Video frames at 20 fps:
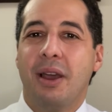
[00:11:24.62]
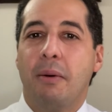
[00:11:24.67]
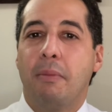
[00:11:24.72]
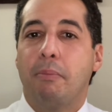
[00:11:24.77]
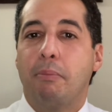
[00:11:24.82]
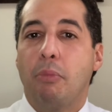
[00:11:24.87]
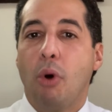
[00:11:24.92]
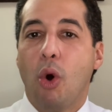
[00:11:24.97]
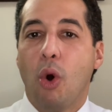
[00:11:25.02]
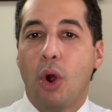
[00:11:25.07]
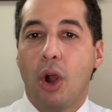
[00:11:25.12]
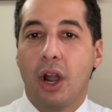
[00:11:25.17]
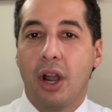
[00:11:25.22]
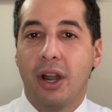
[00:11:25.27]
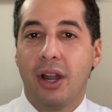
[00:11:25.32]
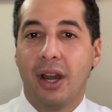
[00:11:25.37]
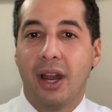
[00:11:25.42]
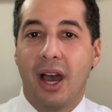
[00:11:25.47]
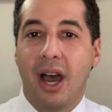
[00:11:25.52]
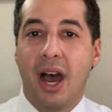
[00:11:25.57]

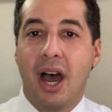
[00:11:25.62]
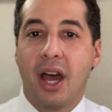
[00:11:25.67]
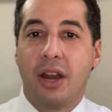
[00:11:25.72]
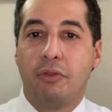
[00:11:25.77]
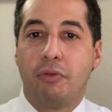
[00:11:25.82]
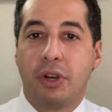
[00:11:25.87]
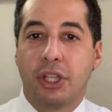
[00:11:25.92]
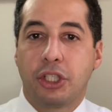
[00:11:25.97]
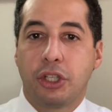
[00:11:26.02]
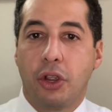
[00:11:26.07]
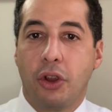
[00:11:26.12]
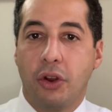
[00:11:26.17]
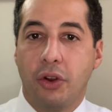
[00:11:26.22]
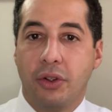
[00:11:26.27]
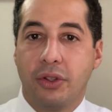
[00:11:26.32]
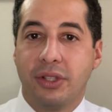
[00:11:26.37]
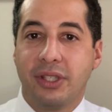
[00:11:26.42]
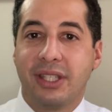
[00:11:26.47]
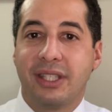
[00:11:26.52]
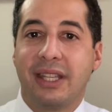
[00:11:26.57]
More on
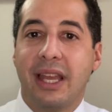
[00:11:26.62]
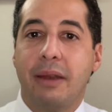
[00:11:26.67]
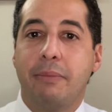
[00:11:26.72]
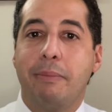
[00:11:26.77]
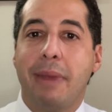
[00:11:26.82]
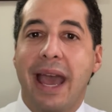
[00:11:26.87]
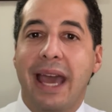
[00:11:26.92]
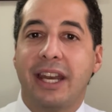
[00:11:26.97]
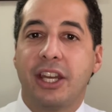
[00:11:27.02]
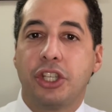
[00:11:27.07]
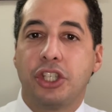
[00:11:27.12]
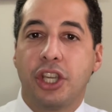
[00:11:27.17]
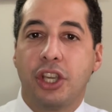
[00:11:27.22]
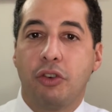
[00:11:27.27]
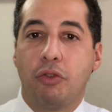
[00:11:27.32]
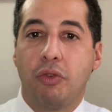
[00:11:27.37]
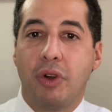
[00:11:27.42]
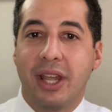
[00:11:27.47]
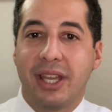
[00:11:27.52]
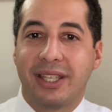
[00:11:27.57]
returns than
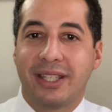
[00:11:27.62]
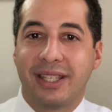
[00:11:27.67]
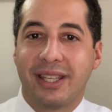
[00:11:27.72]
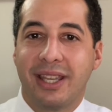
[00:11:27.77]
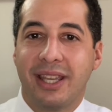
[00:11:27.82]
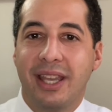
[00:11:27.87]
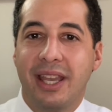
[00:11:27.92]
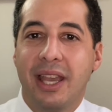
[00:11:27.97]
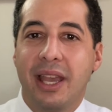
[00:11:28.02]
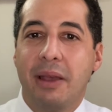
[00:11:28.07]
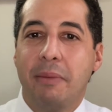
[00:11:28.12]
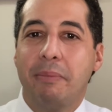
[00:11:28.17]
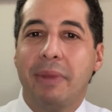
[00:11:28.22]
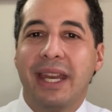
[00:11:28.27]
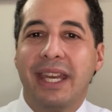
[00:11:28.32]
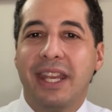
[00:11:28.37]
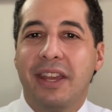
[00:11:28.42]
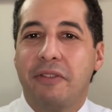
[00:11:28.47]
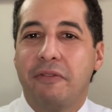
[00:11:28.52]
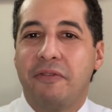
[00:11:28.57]
managing risk.
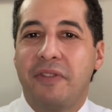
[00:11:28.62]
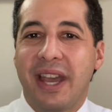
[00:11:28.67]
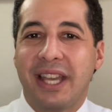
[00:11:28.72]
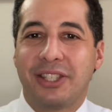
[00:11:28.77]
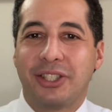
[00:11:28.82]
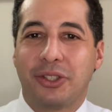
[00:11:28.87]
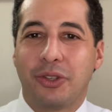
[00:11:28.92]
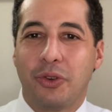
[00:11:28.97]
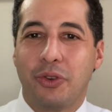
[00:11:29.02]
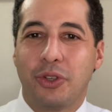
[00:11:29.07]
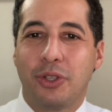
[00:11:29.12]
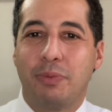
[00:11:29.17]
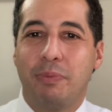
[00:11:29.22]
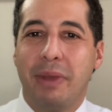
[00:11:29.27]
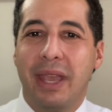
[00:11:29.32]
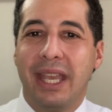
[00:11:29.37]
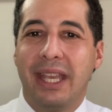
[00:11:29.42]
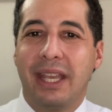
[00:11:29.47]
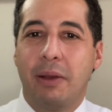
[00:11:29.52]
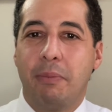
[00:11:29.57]
Many investors
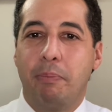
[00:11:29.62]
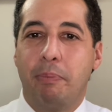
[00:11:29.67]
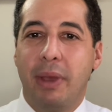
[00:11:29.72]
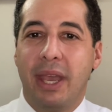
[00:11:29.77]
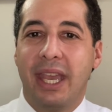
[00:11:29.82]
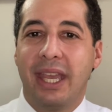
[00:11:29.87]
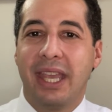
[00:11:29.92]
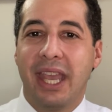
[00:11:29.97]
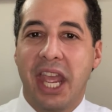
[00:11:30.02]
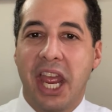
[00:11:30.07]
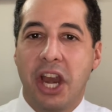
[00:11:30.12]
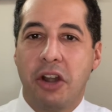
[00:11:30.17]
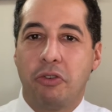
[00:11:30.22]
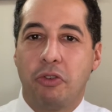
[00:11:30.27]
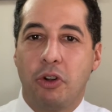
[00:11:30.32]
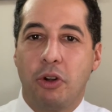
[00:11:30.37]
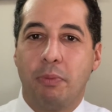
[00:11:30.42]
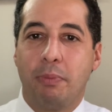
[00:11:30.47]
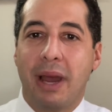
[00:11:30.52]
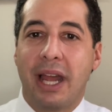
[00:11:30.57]
make a big
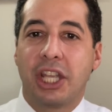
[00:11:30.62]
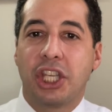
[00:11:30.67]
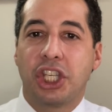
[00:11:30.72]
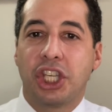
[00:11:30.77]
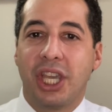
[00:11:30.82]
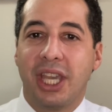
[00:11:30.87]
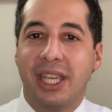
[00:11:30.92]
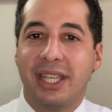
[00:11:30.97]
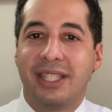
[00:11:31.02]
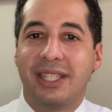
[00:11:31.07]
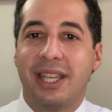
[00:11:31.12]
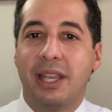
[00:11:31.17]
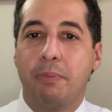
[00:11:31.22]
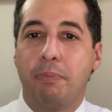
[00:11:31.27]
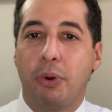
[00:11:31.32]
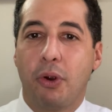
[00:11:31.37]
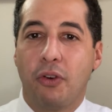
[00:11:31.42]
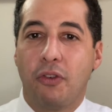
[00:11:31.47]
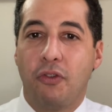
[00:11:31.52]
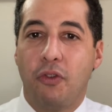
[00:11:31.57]
error by chasing
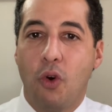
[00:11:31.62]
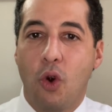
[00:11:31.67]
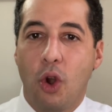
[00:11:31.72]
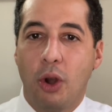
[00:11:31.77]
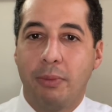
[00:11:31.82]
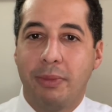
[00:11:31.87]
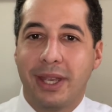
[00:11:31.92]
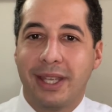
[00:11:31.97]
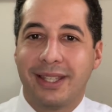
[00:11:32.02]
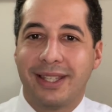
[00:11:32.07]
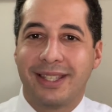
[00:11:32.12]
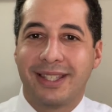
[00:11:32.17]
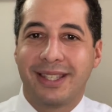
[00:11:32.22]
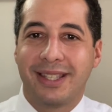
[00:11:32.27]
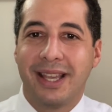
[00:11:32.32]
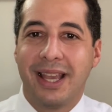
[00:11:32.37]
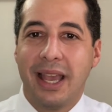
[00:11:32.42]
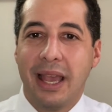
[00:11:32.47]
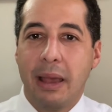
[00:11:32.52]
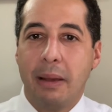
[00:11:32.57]
performance.
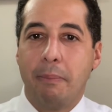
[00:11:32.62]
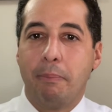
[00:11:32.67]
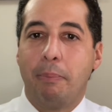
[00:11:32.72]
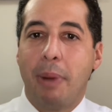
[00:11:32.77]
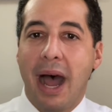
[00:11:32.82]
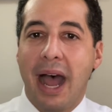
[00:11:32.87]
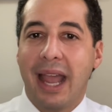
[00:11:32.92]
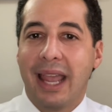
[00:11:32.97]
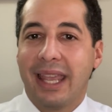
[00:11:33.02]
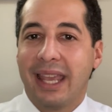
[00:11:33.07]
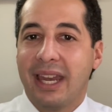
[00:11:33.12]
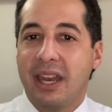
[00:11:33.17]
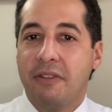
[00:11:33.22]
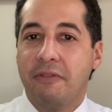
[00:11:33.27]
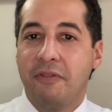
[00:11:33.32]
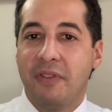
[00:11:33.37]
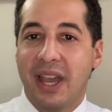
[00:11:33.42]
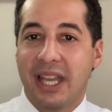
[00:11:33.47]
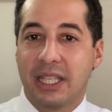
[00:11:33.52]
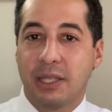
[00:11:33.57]
Buying an
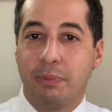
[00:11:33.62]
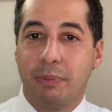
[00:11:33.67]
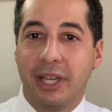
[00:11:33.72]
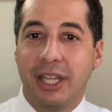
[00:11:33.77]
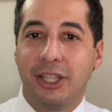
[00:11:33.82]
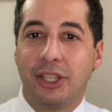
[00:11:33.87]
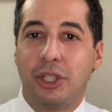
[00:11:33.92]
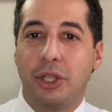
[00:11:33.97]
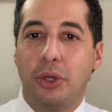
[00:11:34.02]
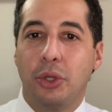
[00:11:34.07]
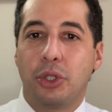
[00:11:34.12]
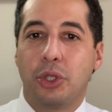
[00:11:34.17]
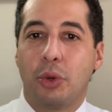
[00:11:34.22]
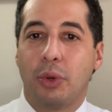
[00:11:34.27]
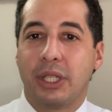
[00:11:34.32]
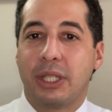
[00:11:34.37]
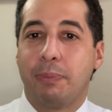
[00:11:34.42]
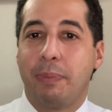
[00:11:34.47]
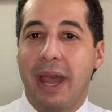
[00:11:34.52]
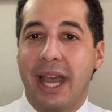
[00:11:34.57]
investment due to
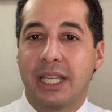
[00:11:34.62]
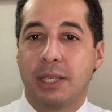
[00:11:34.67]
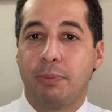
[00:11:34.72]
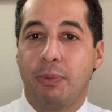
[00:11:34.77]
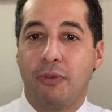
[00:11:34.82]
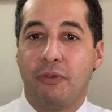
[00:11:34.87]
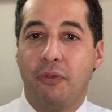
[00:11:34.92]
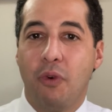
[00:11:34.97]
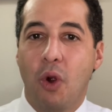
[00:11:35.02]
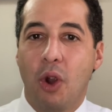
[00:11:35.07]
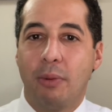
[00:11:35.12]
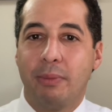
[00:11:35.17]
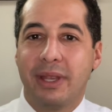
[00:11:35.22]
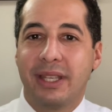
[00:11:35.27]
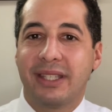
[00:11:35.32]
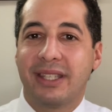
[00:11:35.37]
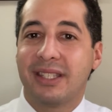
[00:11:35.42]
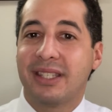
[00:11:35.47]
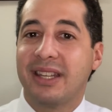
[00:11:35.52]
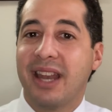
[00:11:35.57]
its past
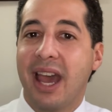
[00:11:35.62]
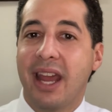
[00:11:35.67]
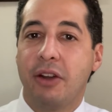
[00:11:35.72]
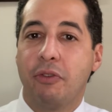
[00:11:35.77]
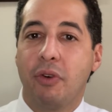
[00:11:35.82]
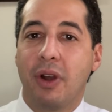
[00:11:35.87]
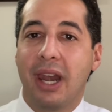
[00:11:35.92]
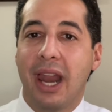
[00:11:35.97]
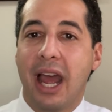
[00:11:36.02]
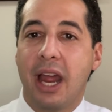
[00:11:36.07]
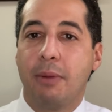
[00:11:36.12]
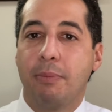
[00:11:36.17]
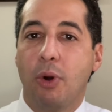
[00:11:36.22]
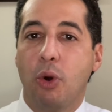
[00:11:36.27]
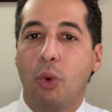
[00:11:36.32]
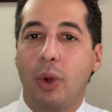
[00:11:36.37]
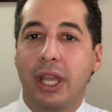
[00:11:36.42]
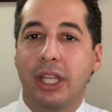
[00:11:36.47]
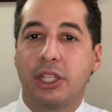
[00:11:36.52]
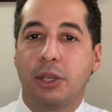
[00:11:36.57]
performance is not a reliable
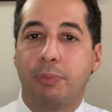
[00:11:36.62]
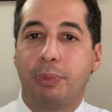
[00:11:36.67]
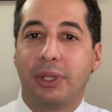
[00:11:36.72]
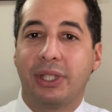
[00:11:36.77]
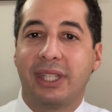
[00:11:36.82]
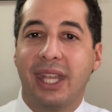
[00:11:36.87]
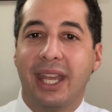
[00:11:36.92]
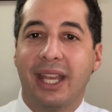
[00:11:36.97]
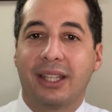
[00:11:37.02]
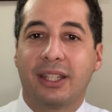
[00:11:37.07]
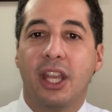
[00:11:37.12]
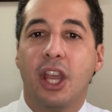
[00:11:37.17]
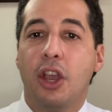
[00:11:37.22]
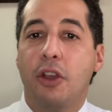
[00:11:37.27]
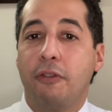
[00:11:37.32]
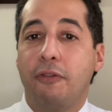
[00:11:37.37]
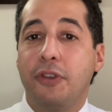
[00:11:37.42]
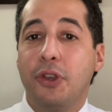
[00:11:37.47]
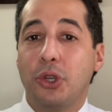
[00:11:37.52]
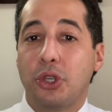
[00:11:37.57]
way to predict
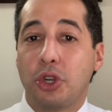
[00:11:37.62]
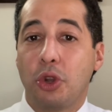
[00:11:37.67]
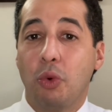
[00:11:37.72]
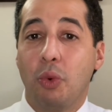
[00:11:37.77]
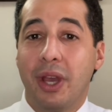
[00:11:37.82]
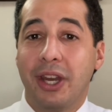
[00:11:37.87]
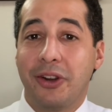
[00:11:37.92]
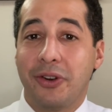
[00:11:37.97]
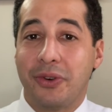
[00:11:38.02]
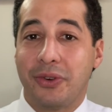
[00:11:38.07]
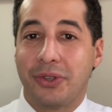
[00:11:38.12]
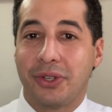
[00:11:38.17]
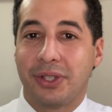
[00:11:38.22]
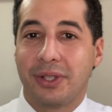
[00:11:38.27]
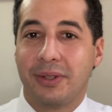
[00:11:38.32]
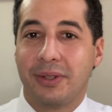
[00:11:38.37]
future winners.